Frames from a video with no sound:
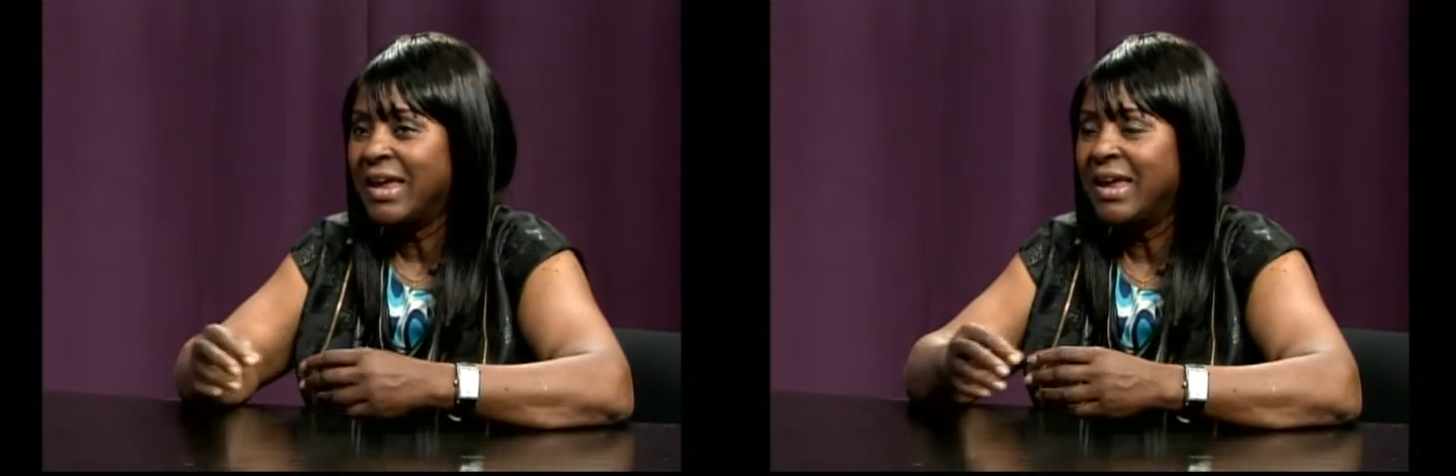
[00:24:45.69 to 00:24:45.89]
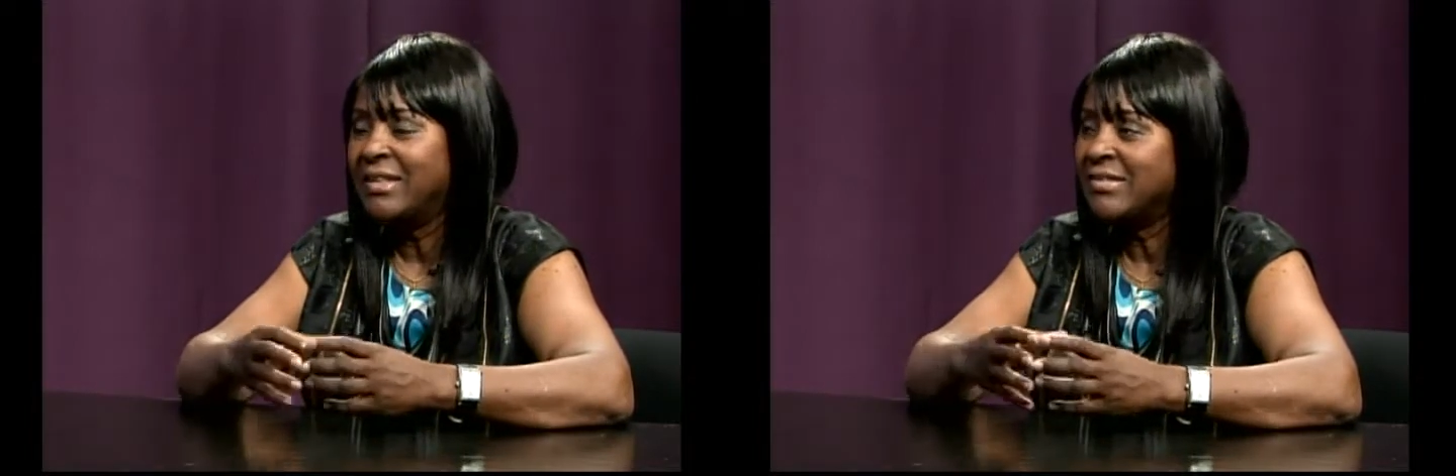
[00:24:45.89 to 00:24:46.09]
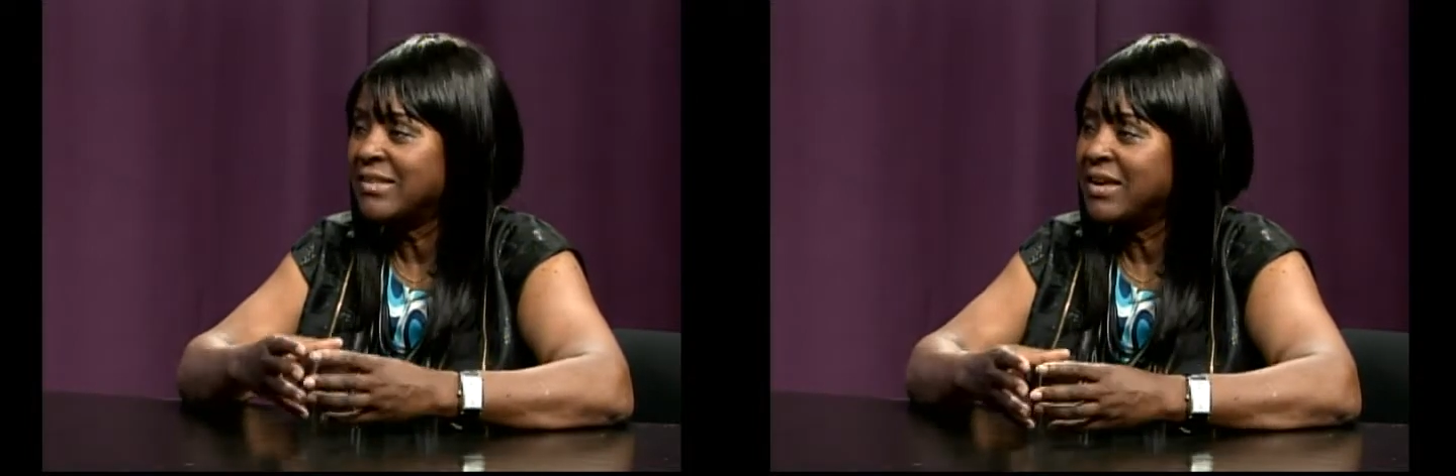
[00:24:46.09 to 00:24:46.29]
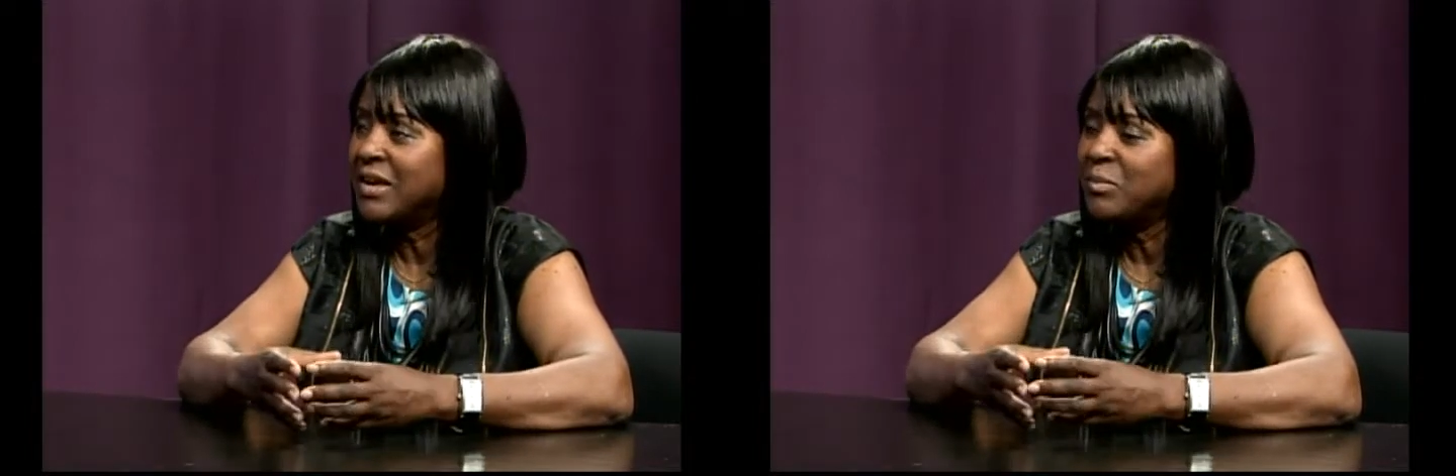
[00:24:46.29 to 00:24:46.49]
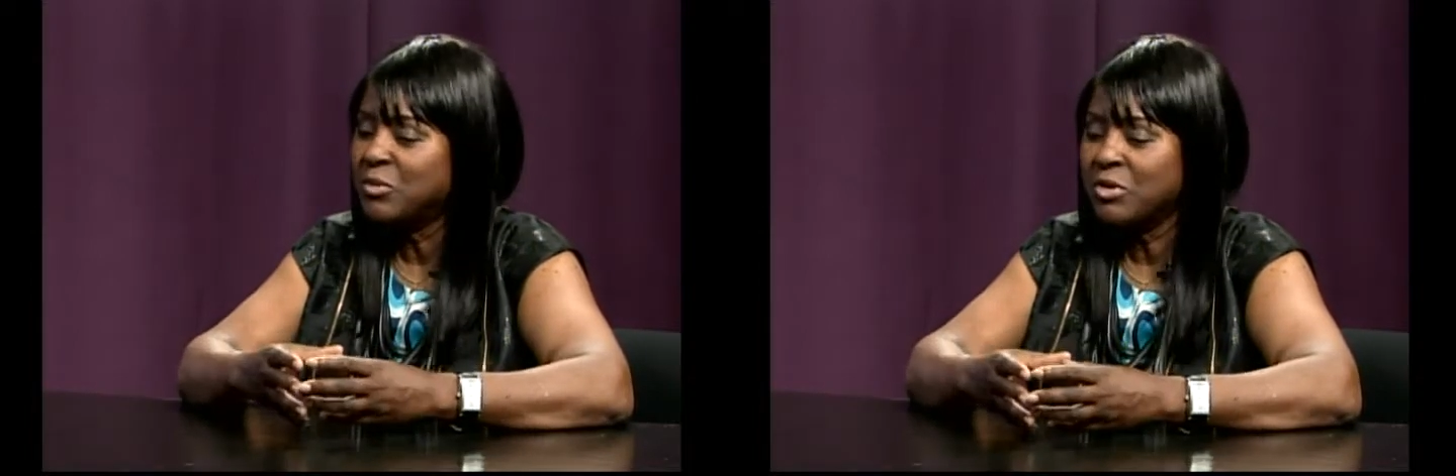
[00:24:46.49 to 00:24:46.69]
And
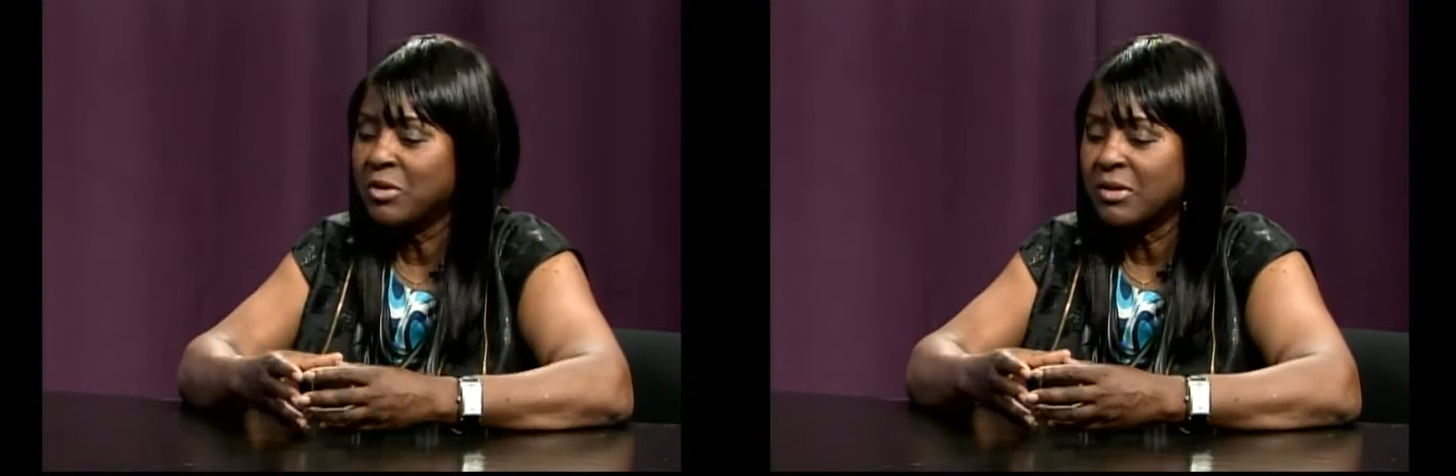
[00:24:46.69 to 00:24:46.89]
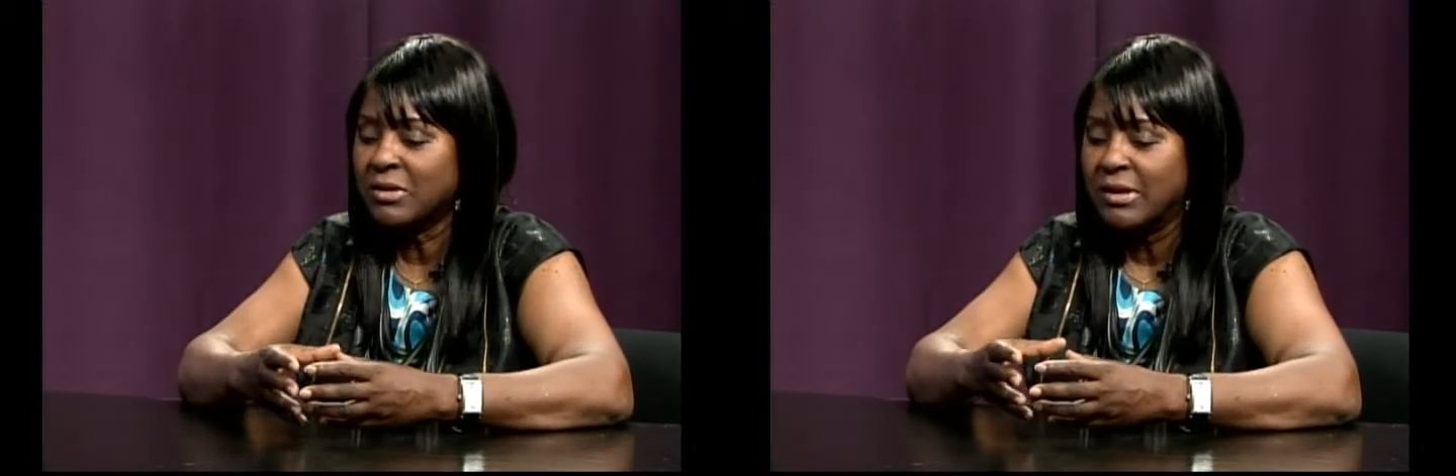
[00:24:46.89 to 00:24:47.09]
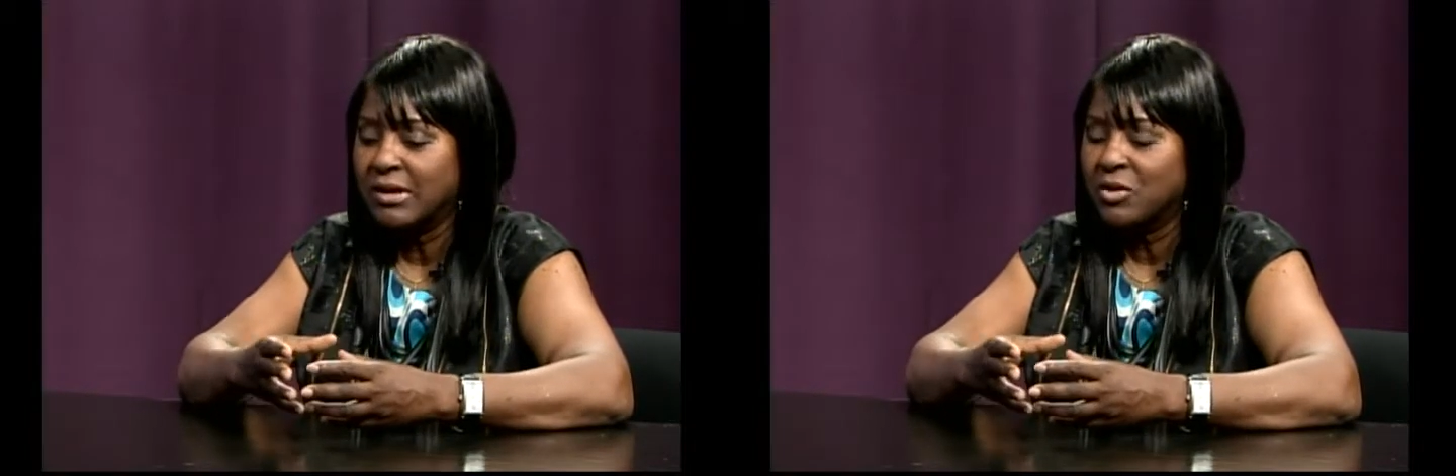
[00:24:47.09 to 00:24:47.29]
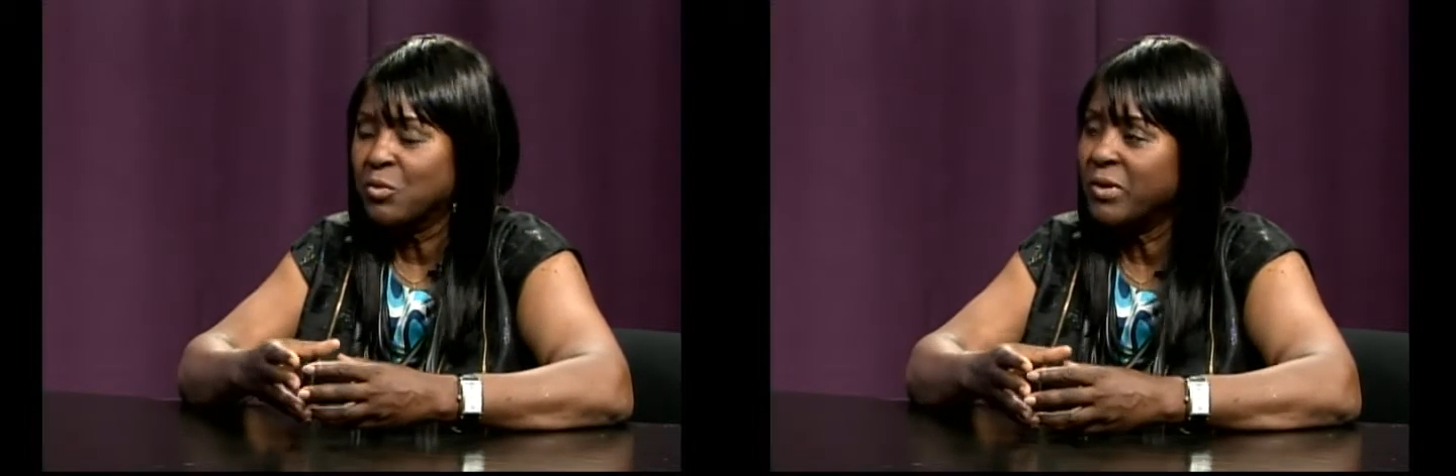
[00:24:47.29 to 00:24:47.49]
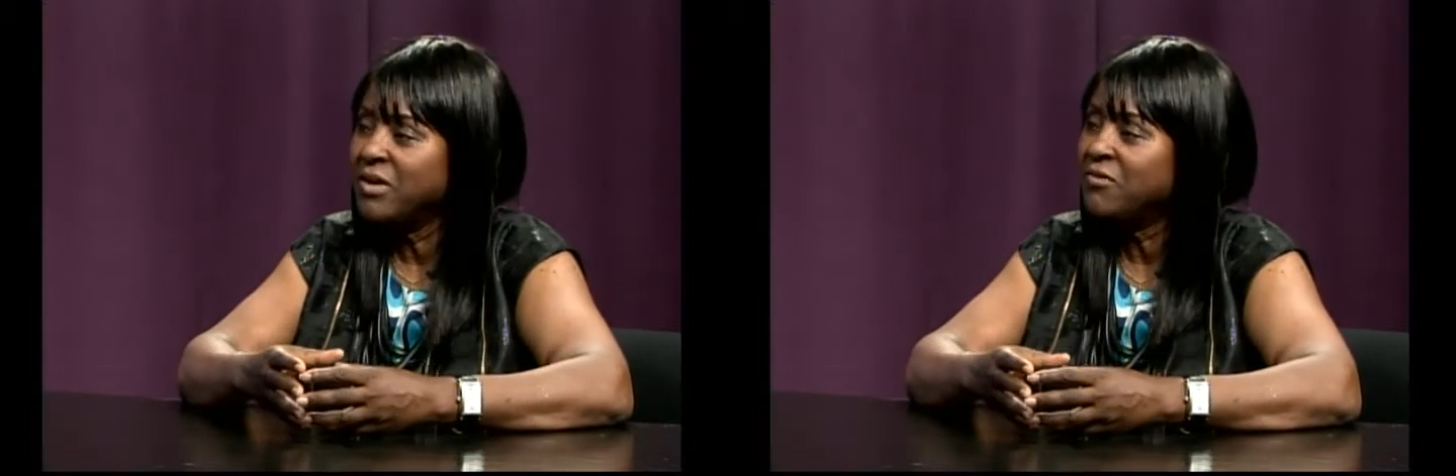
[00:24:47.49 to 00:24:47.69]
Sam took
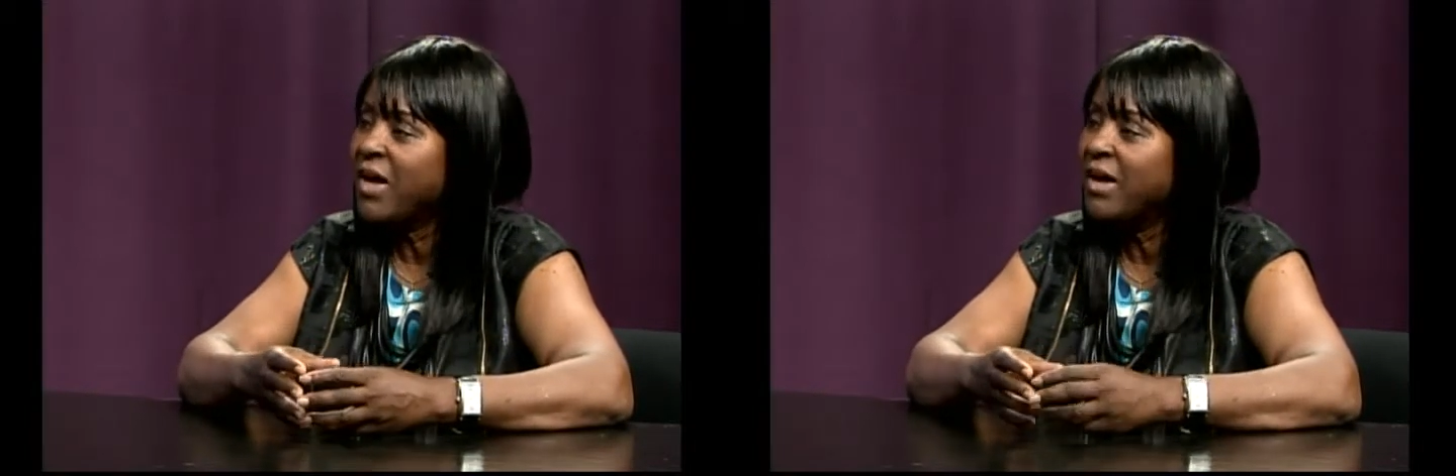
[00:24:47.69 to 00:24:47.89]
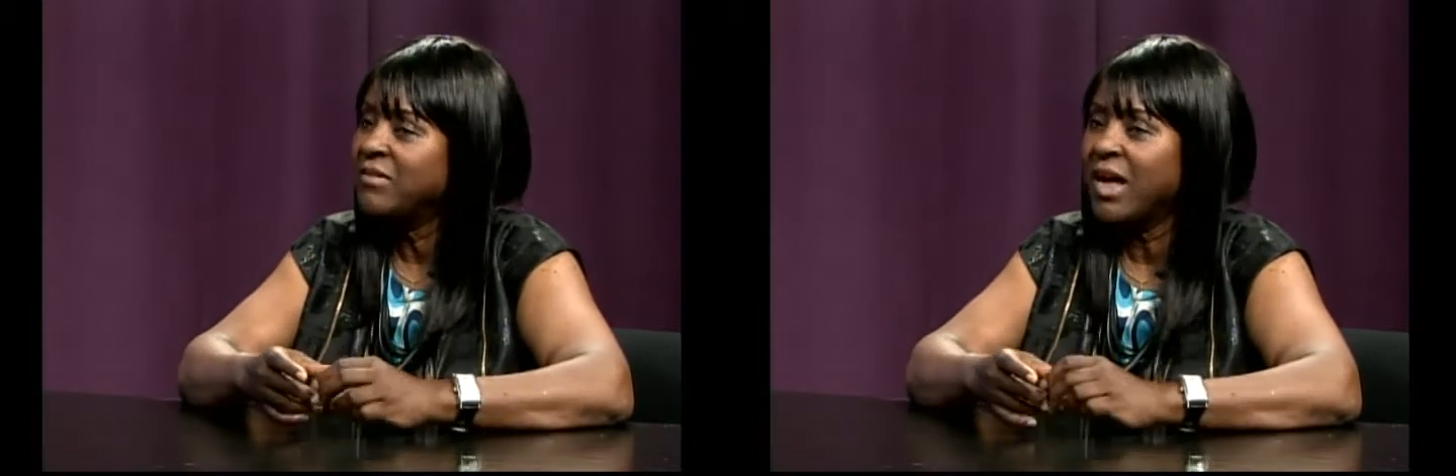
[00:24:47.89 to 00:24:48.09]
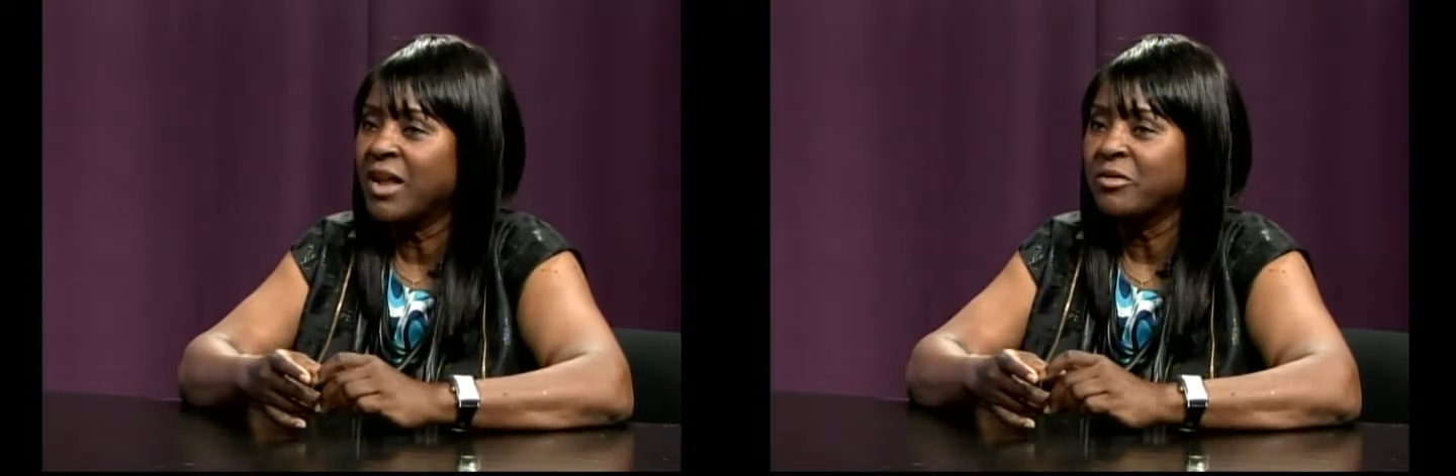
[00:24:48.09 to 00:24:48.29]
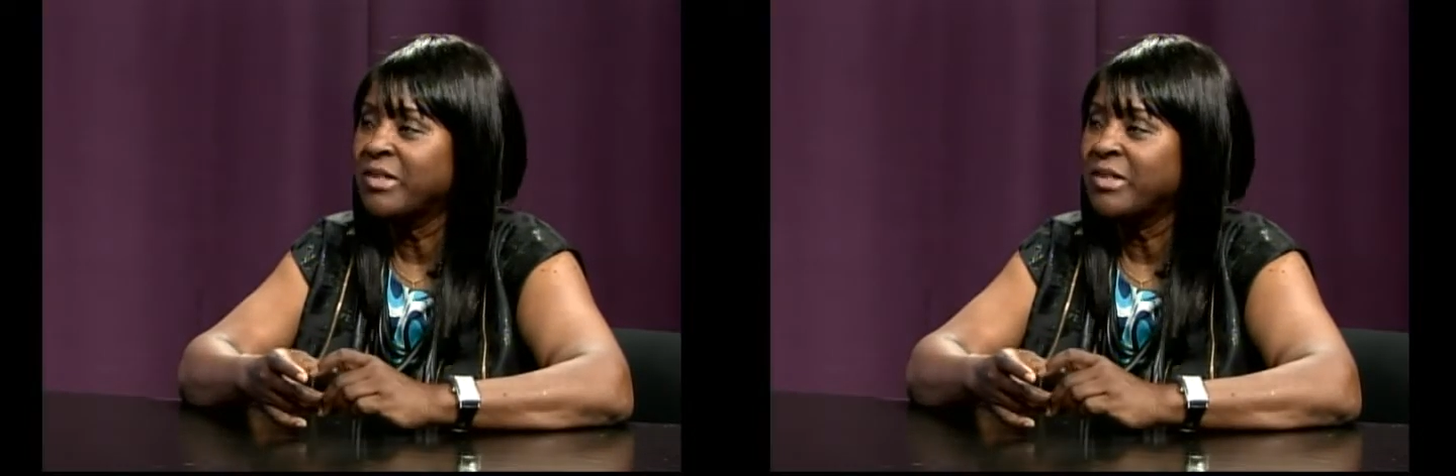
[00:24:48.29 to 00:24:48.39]
$25,